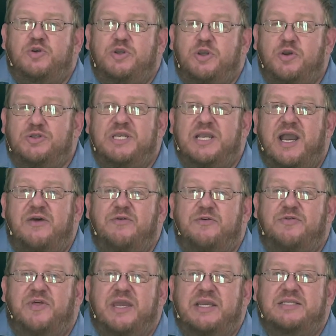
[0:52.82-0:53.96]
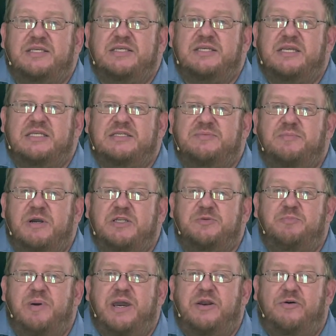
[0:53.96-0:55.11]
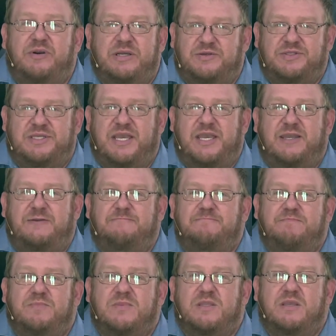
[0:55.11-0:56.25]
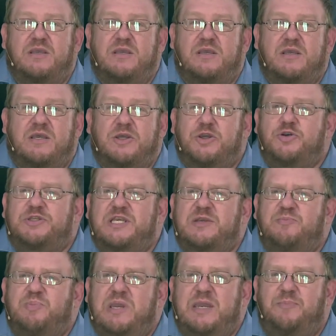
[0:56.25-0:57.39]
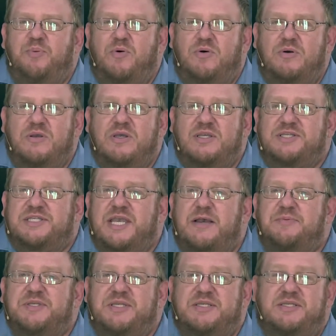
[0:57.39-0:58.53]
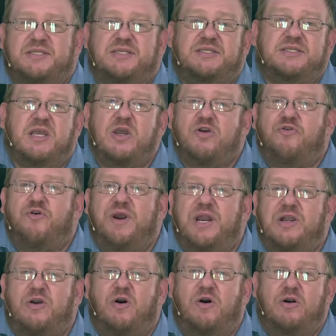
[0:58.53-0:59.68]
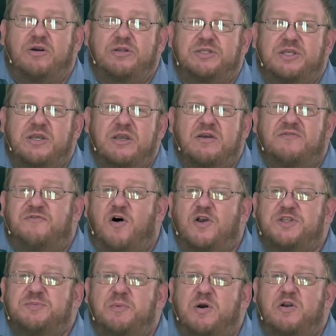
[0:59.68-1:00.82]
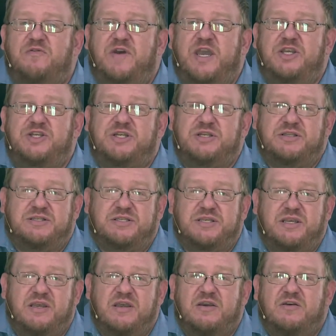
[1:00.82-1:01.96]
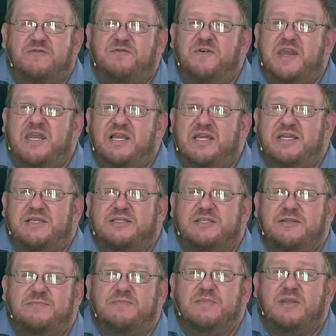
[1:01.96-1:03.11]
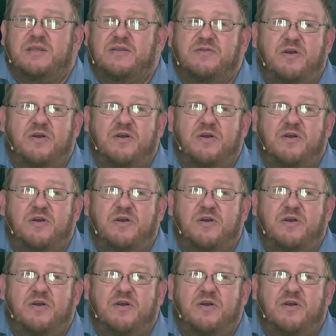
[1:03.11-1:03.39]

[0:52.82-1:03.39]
Using other things is much better, he'll say. Using people, substances, credit cards, false motivations, feelings,